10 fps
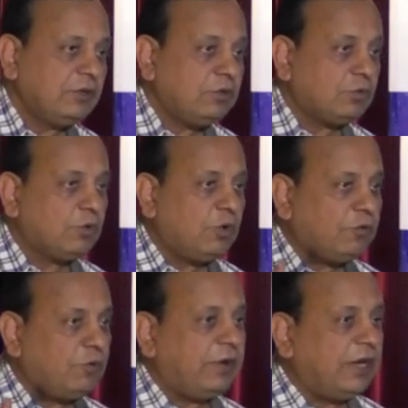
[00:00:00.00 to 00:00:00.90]
You have to go
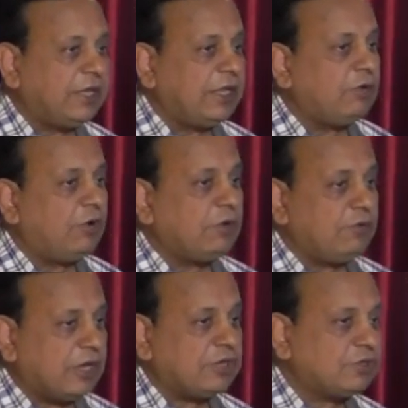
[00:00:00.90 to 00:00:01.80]
for venting or
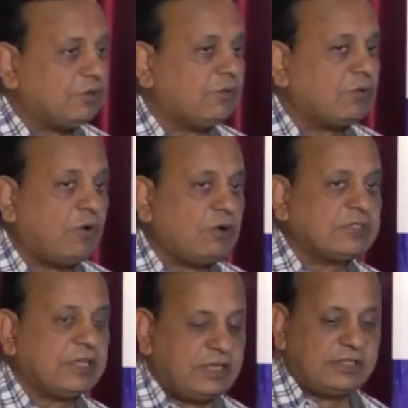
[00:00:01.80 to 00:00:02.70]
evacuation of
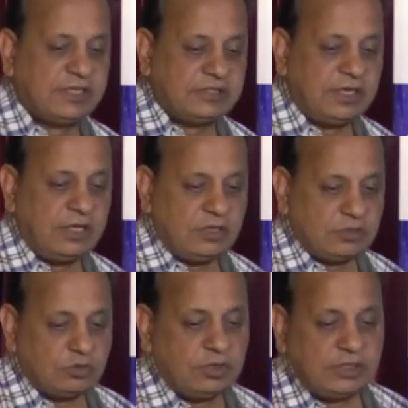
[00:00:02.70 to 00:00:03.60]
clots, other things.
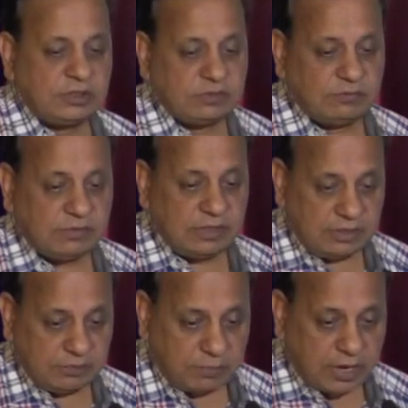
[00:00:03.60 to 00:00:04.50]
So this
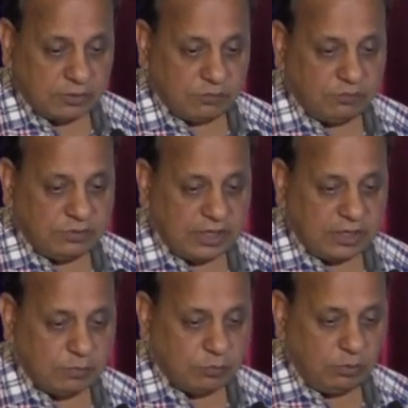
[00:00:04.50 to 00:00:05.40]
part of
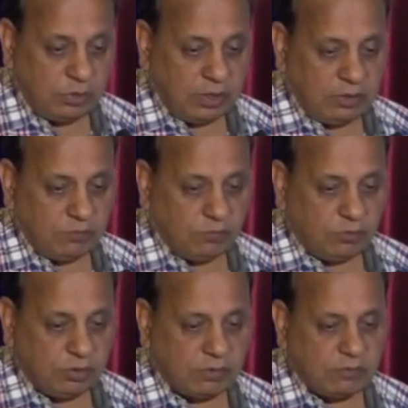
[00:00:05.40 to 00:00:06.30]
VA ECMO
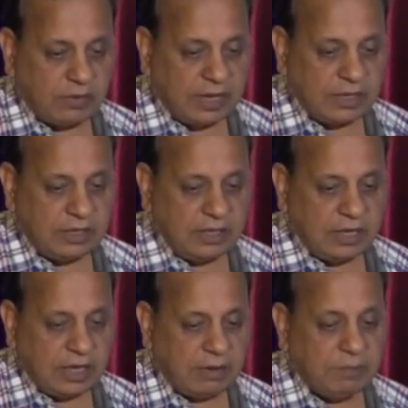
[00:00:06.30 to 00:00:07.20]
would require
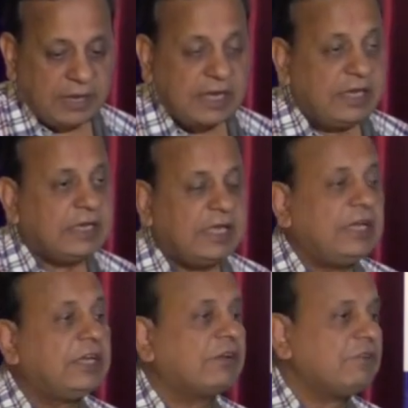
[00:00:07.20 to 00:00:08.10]
a mechanical
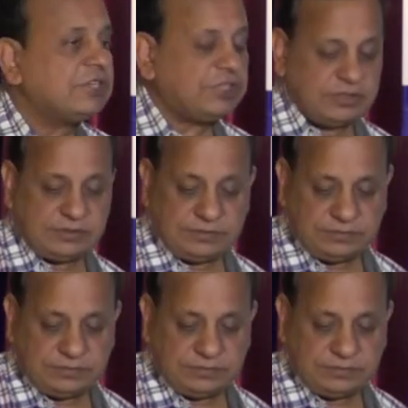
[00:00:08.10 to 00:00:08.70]
intervention.